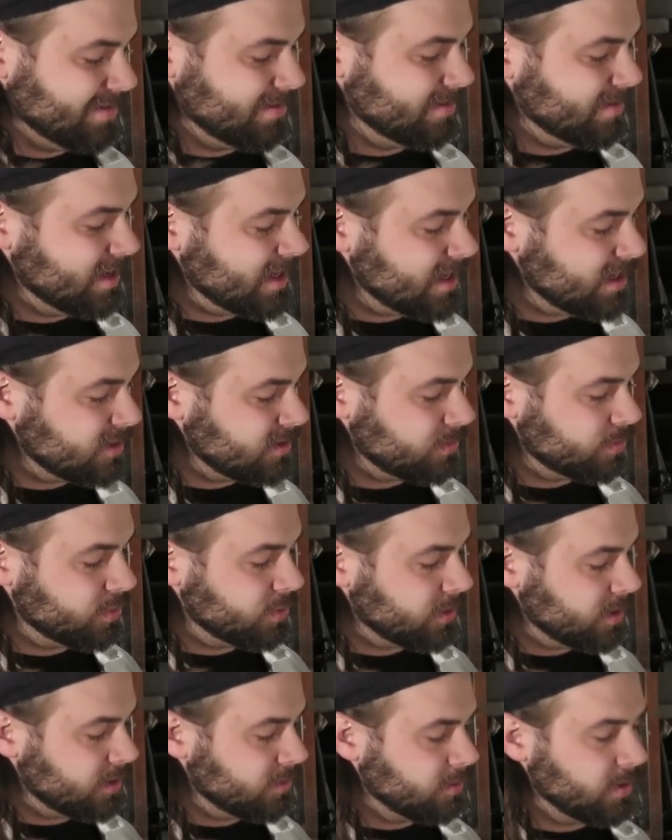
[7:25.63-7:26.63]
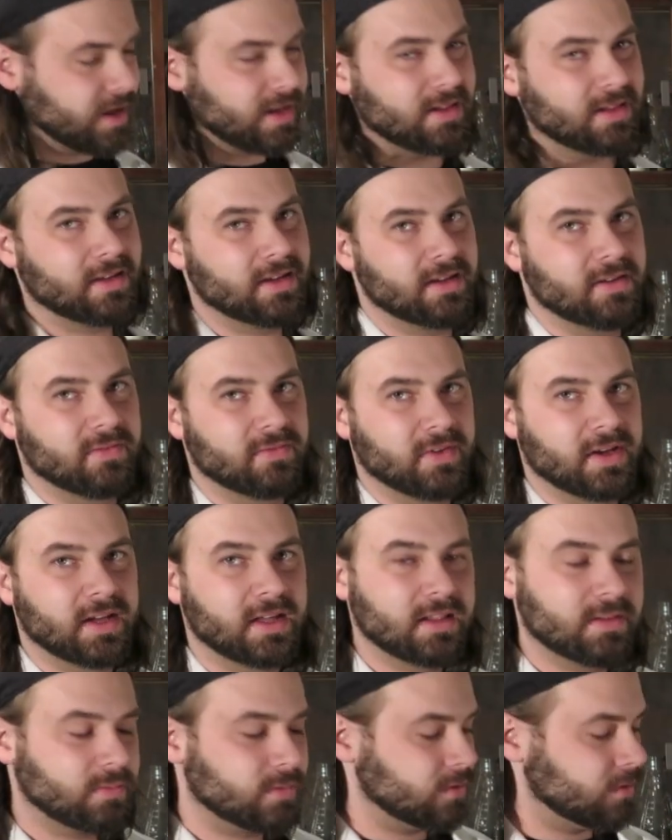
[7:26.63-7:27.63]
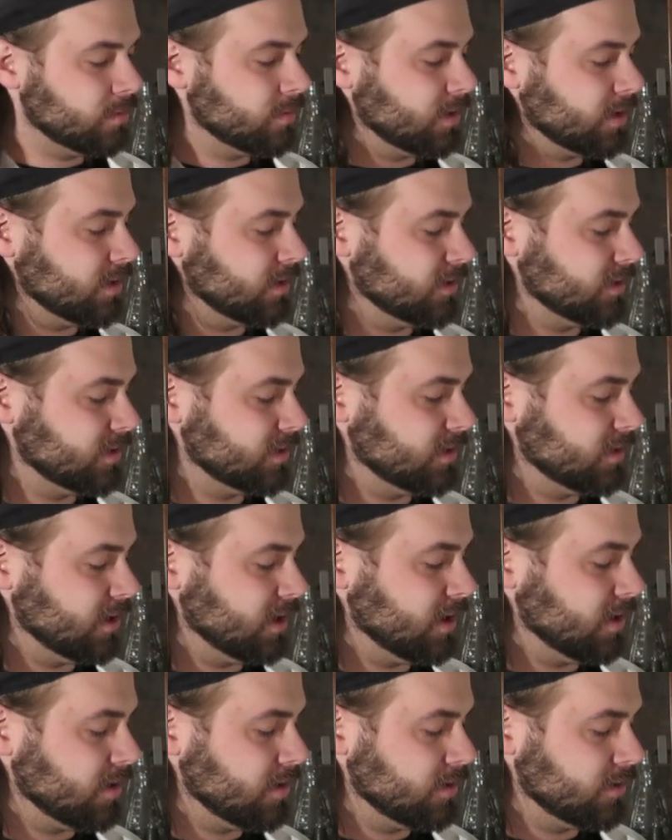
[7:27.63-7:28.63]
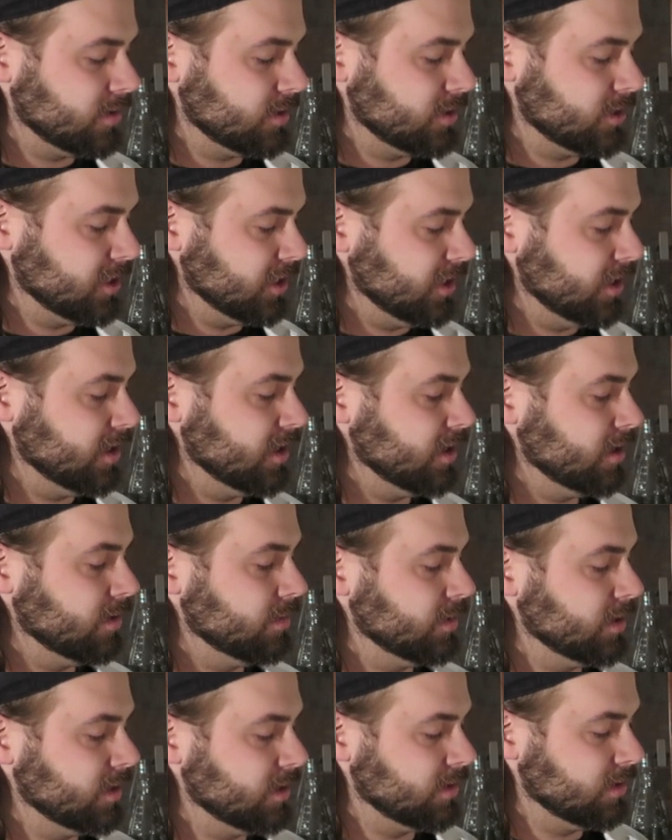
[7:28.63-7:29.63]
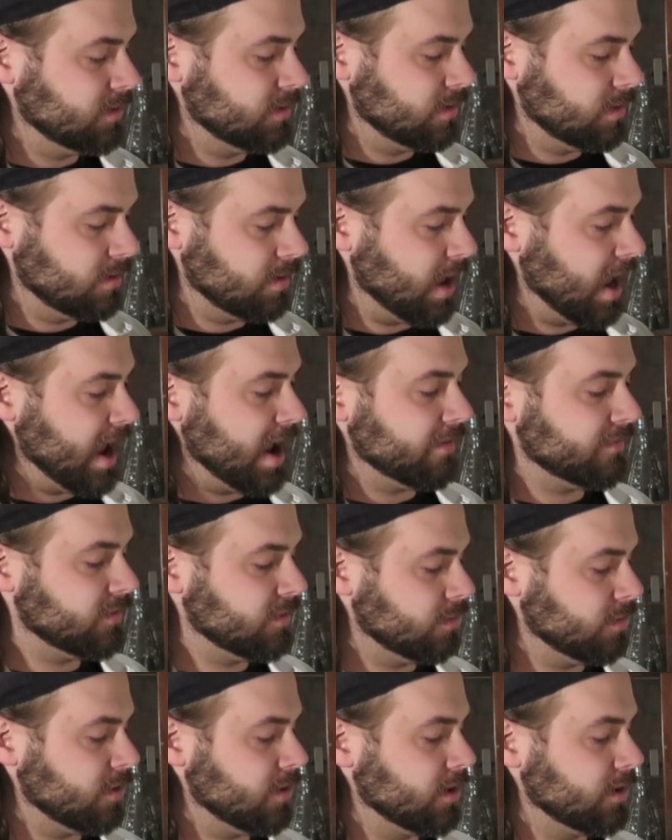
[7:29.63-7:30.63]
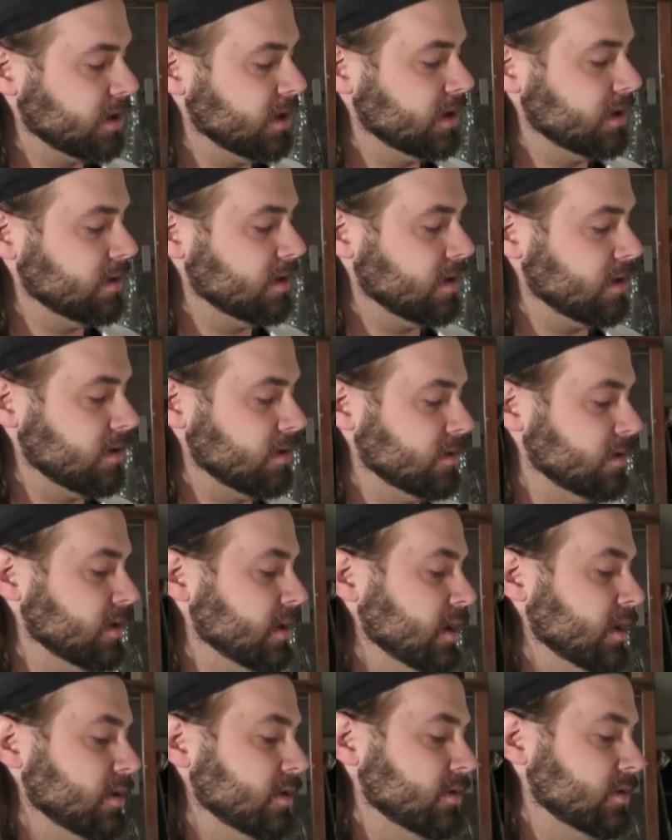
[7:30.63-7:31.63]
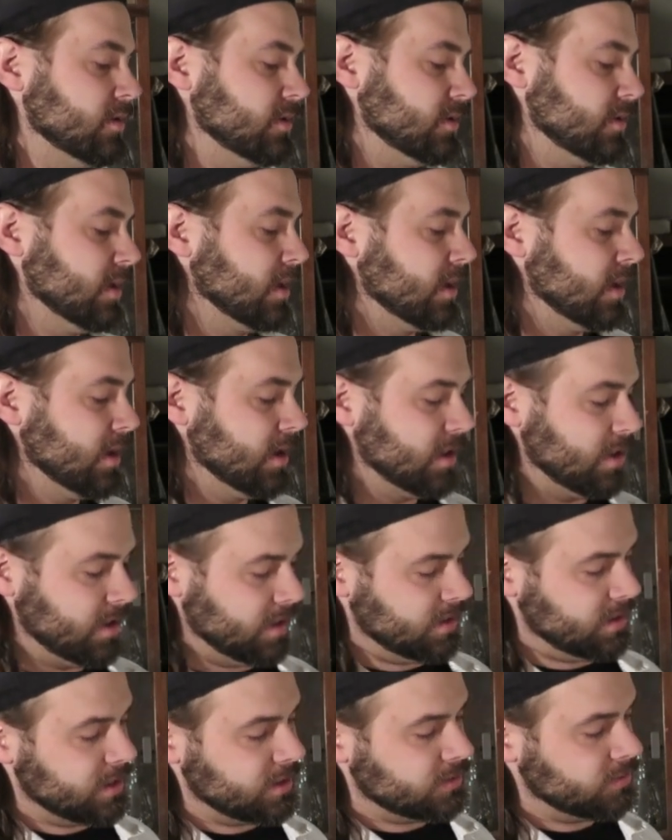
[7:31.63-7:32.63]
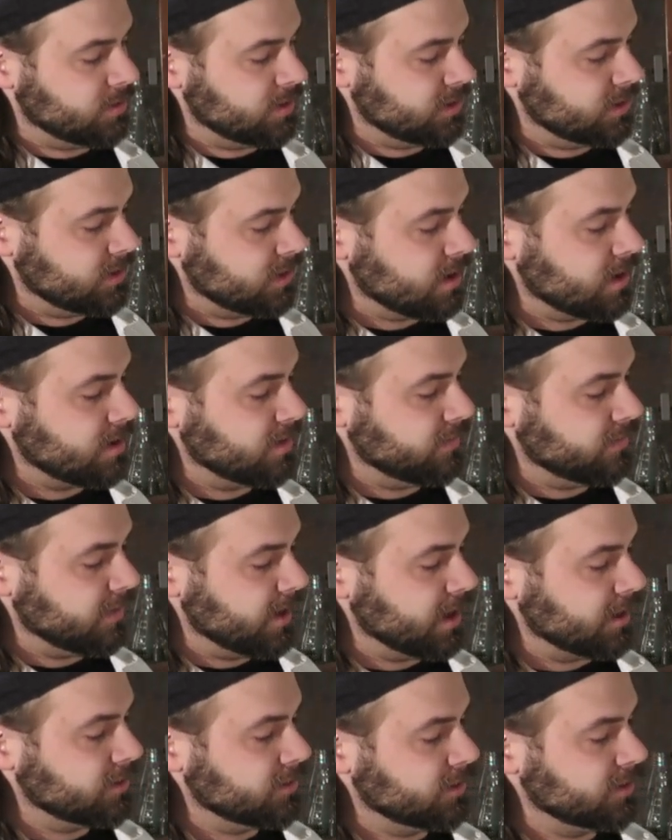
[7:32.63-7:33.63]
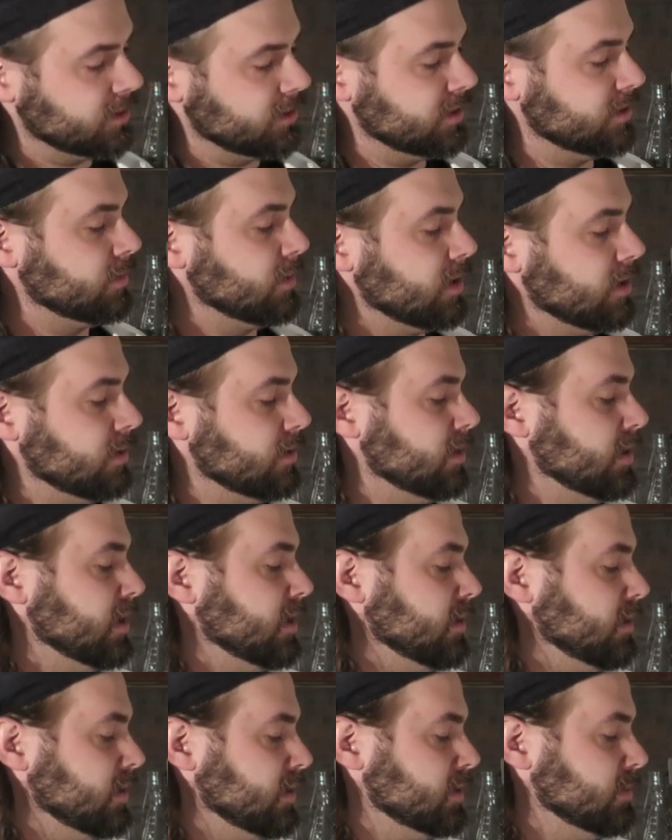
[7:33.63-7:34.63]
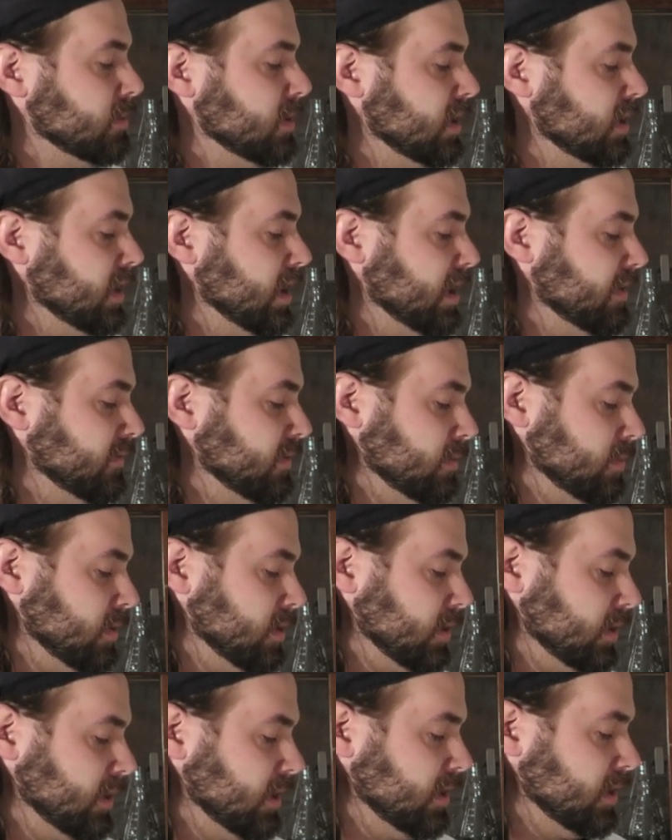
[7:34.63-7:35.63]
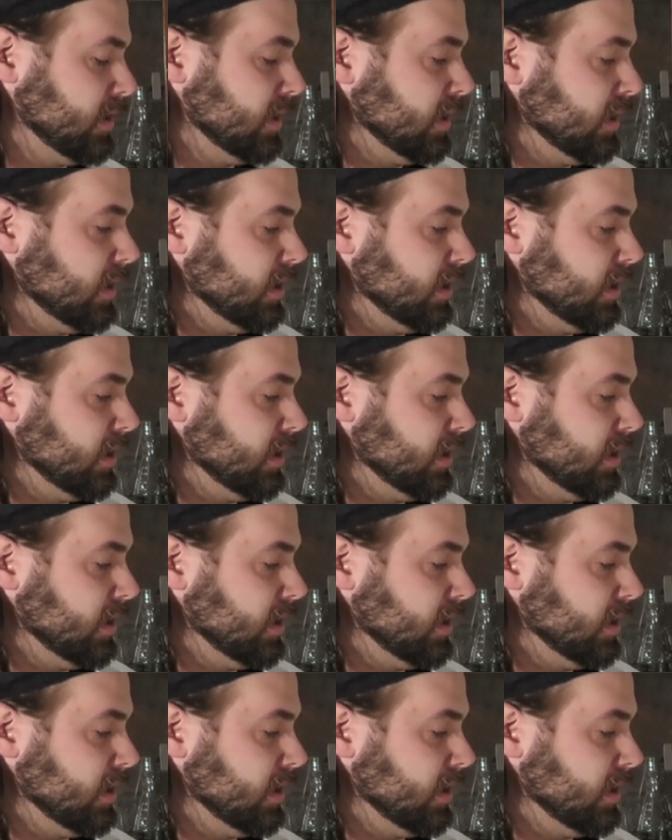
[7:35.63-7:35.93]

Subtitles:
These are pretty readily available because they are GM and aftermarket alternators. Like this one is not a factory GM alternator, it's made aftermarket.